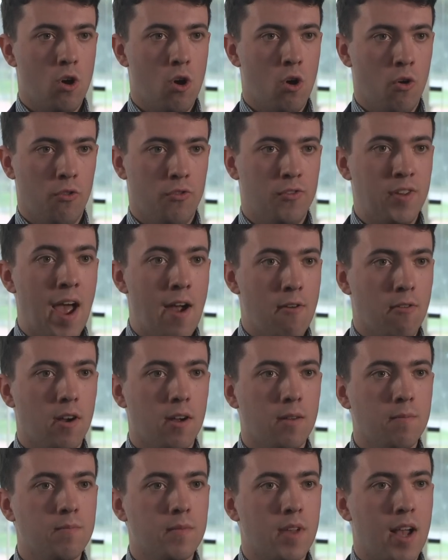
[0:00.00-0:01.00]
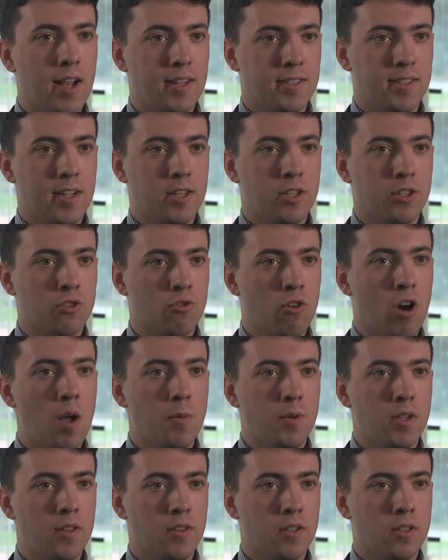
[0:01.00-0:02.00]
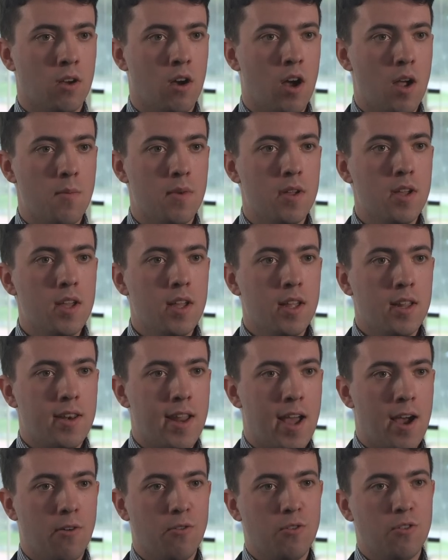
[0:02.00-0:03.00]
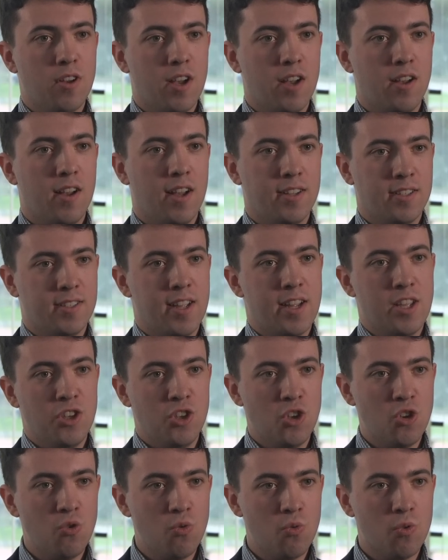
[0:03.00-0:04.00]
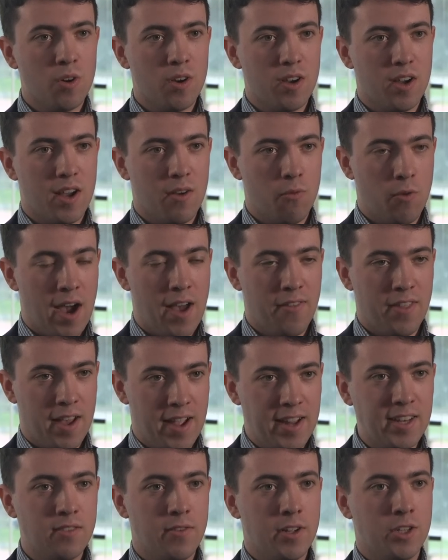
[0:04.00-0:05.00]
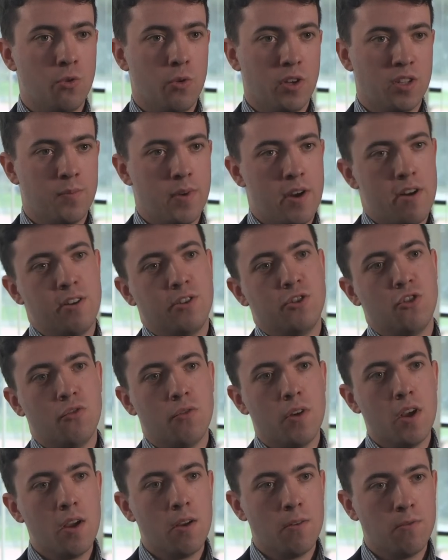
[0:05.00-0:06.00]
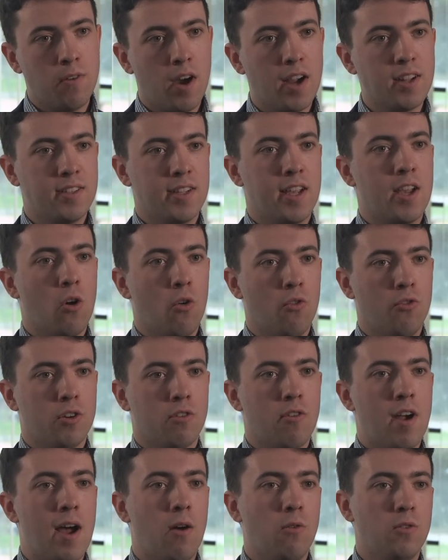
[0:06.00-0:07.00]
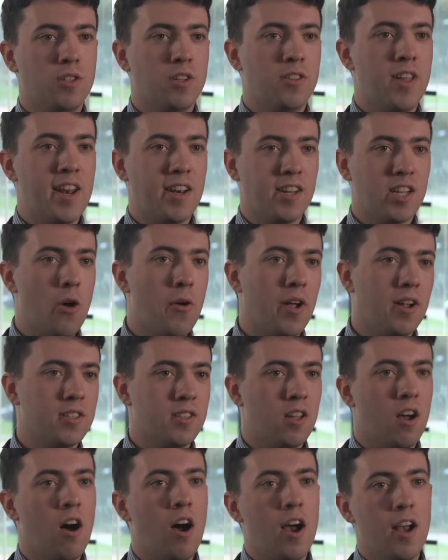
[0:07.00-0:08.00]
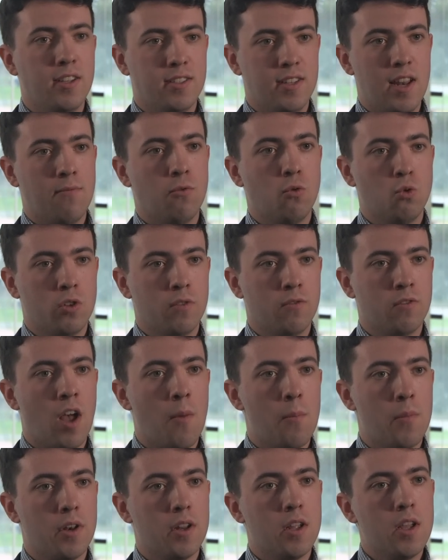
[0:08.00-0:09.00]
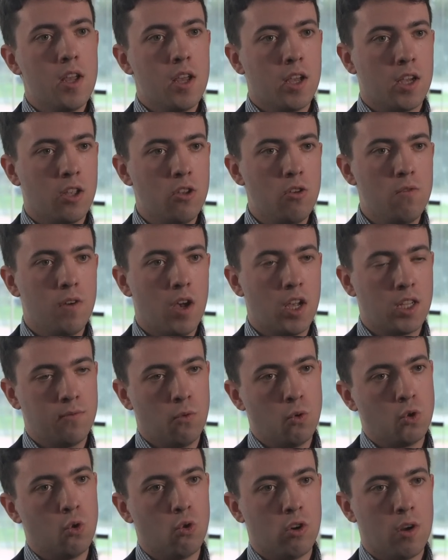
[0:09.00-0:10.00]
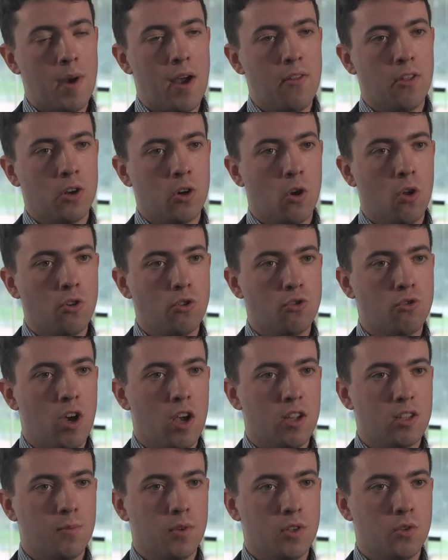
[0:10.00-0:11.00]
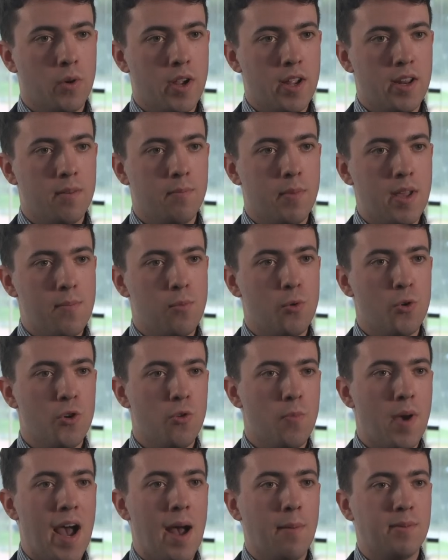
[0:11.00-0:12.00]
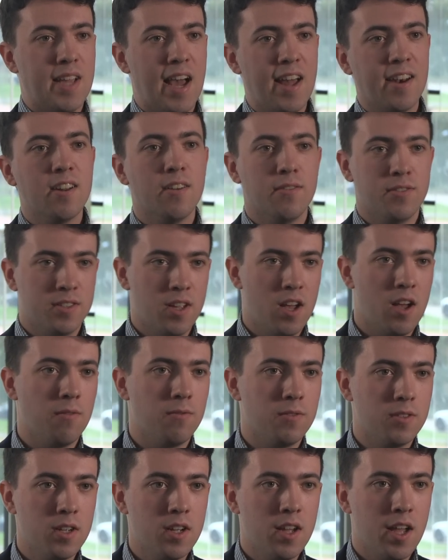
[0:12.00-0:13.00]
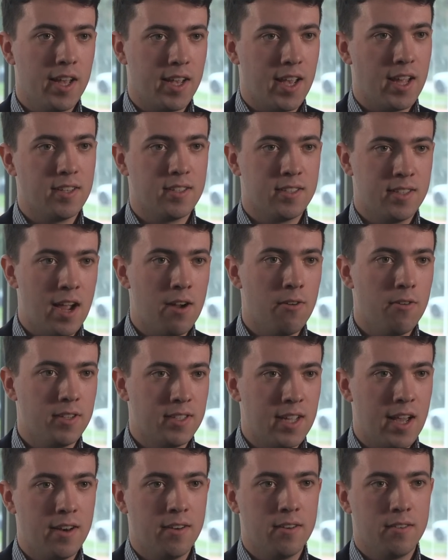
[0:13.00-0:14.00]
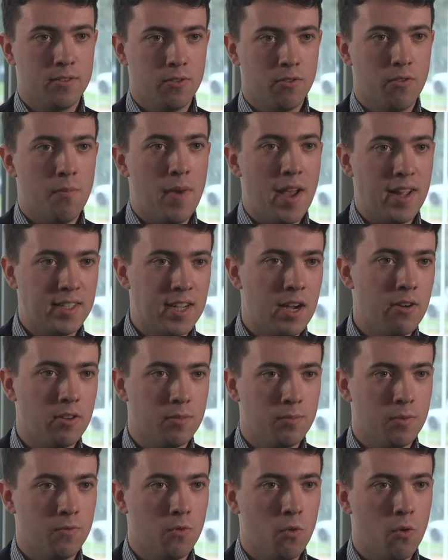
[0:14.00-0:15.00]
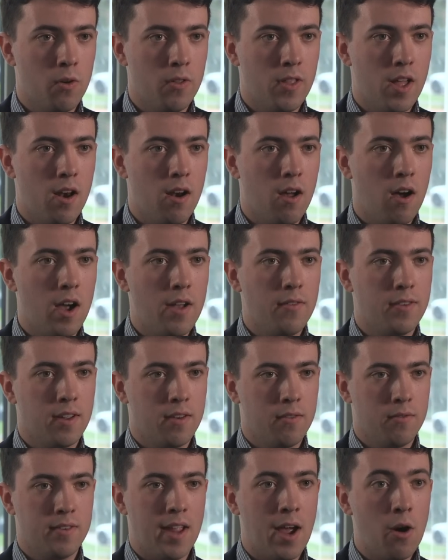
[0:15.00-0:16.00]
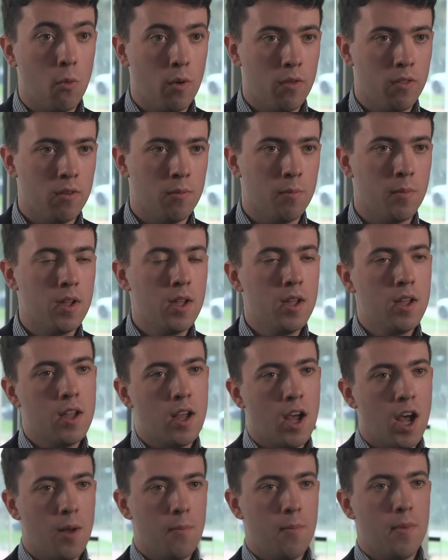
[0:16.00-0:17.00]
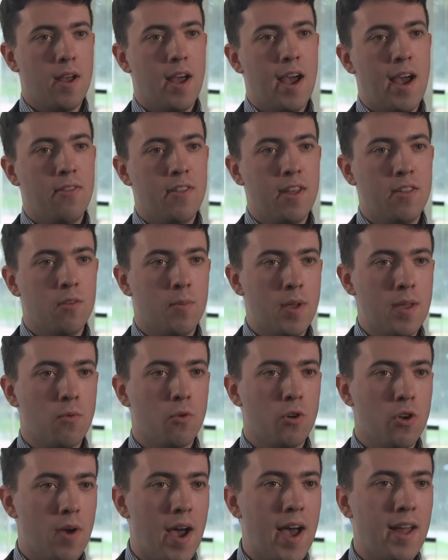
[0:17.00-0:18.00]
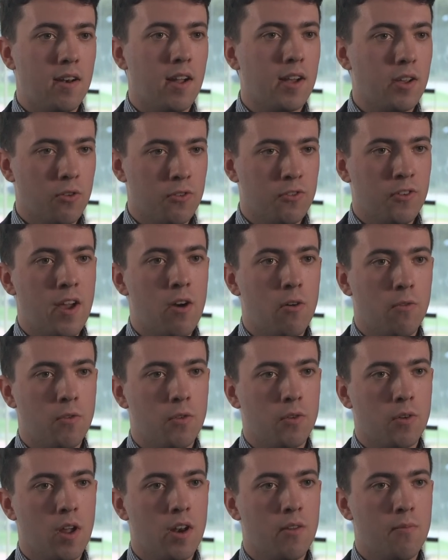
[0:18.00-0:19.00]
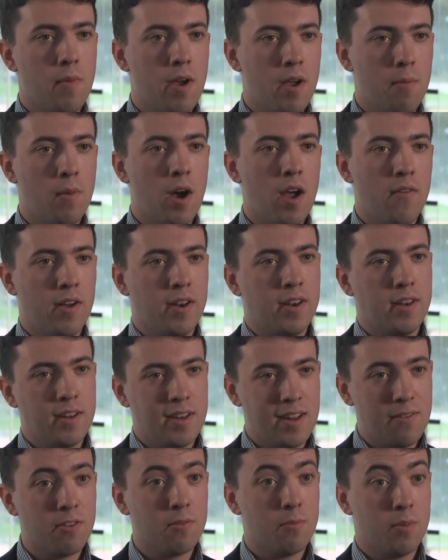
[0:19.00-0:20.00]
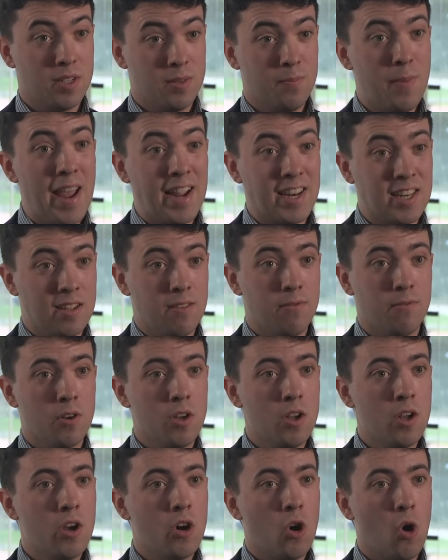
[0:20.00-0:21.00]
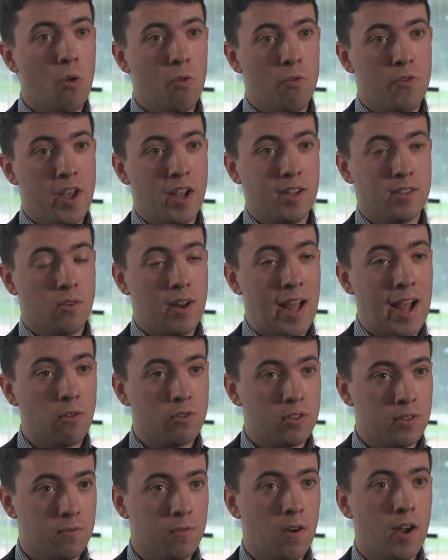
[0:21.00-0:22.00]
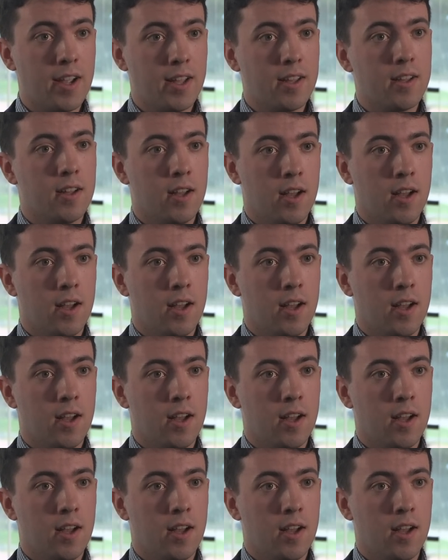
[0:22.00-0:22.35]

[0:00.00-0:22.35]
on terror, as they described it at the time. Now, as I said, you had that individual experience of fighting it on the ground to then going to the highest levels of government. Can you first of all talk about the contrast between people who perhaps hadn't have served against terrorists, hadn't sort of met terrorists before in their lives, hadn't dealt with them, and then the people who had, like yourself, who kind of might have had a different perspective on things, on how to fight